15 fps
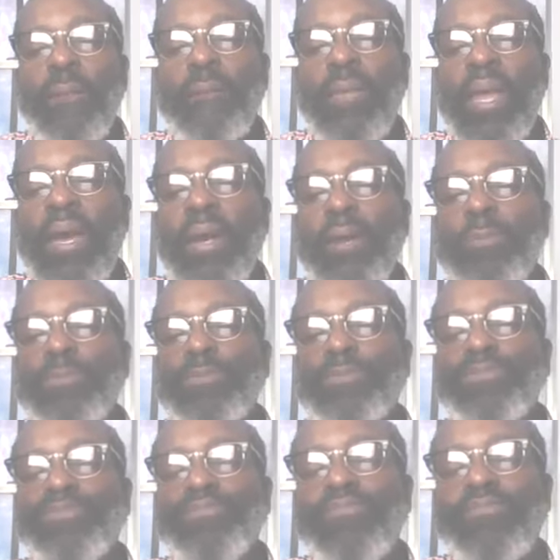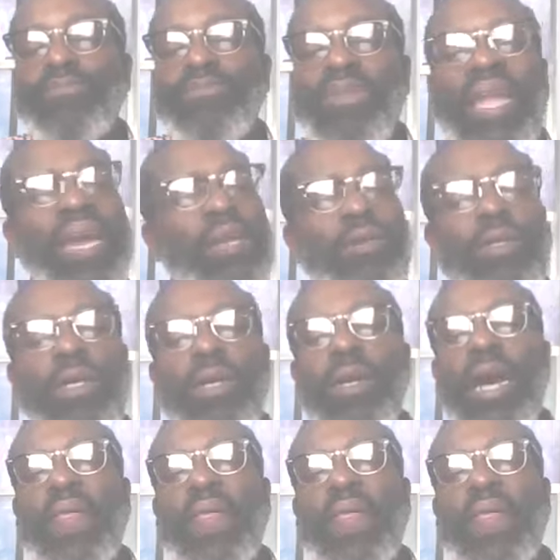Um, I don't know. I